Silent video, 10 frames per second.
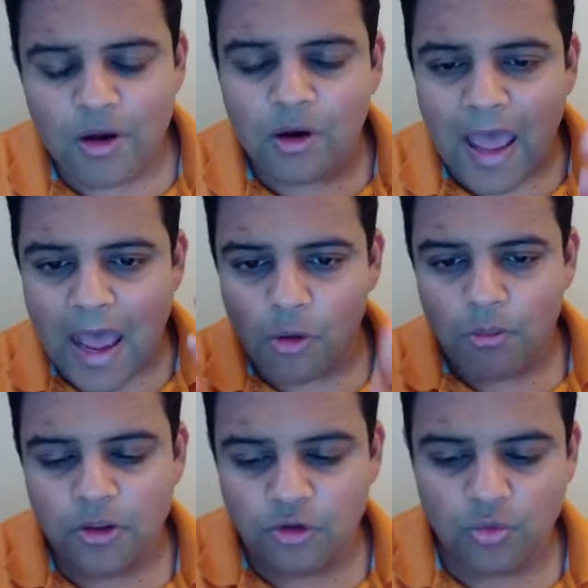how
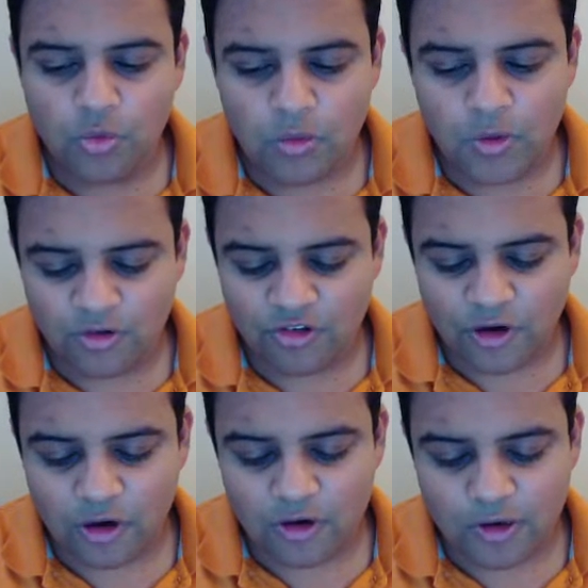big you were when you
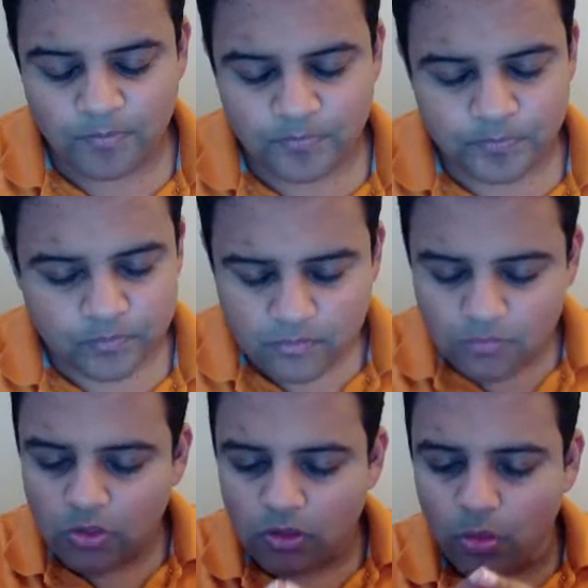started,
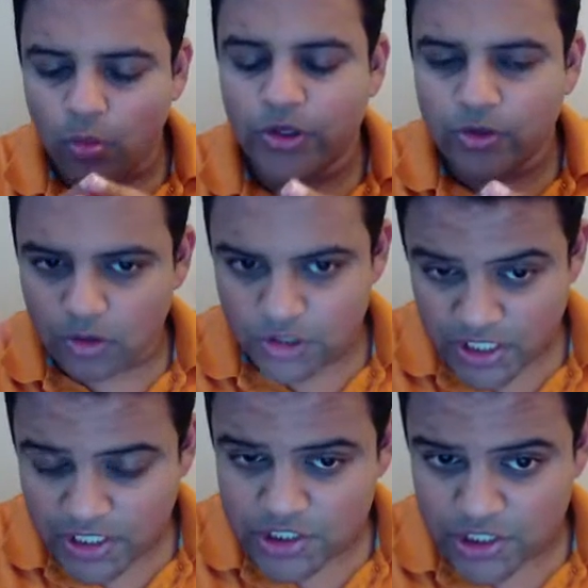when you're
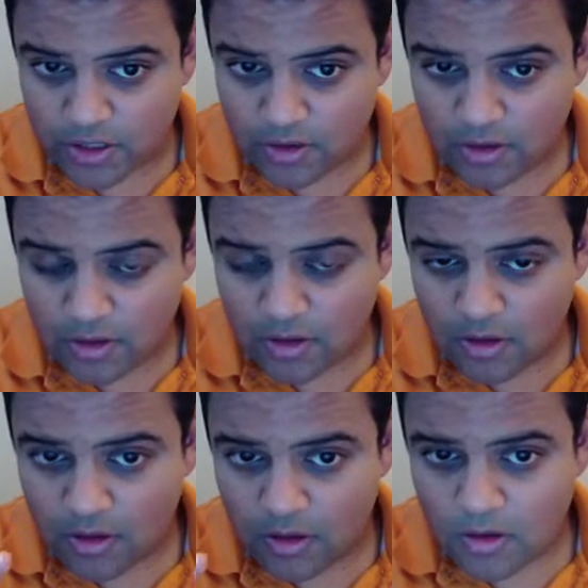changing,
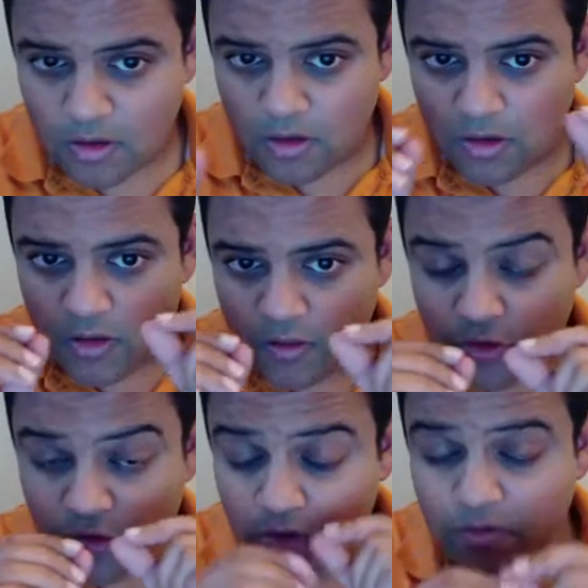the
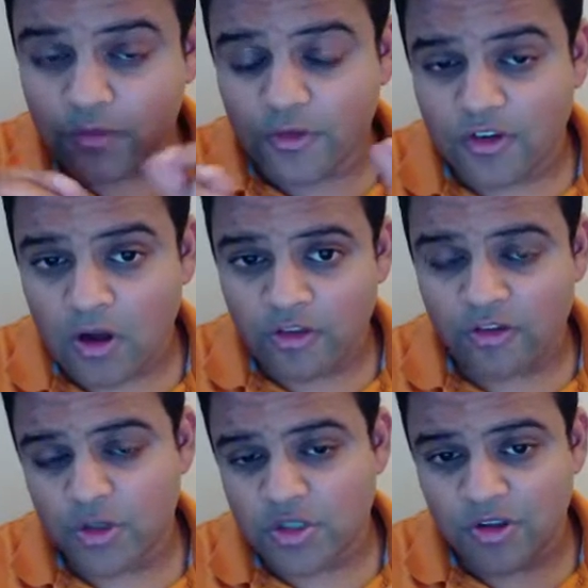derivative is
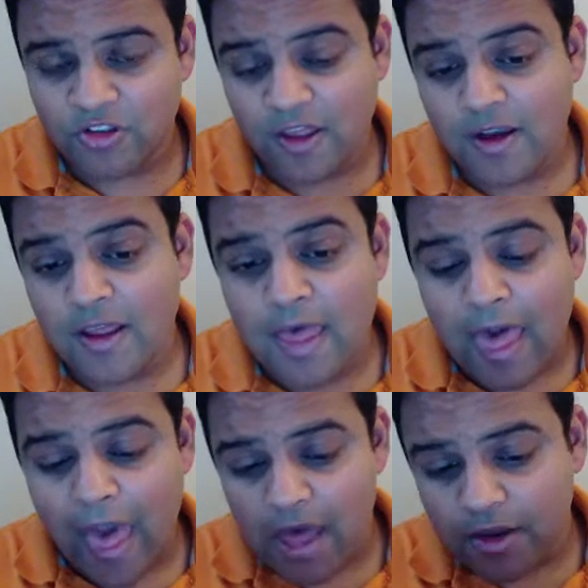constant, which means that
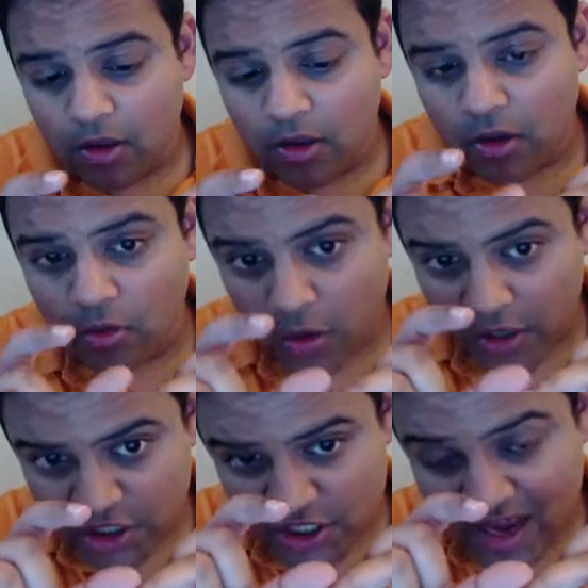adding a
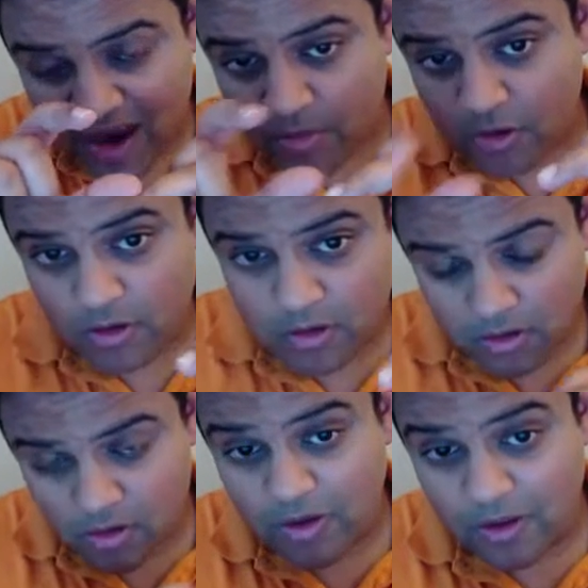1-inch gap
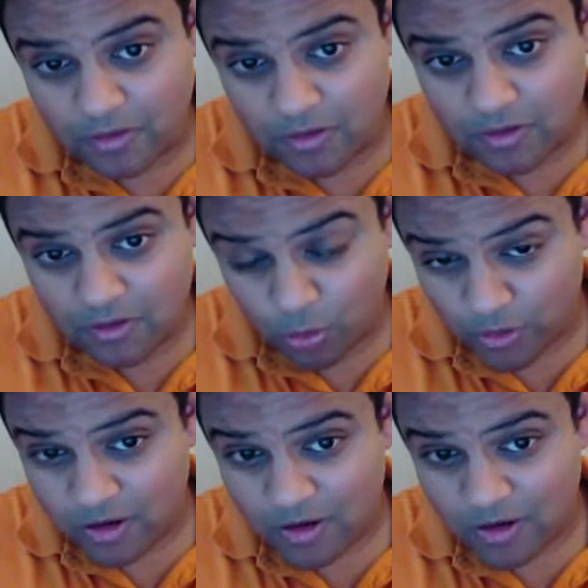around the quarter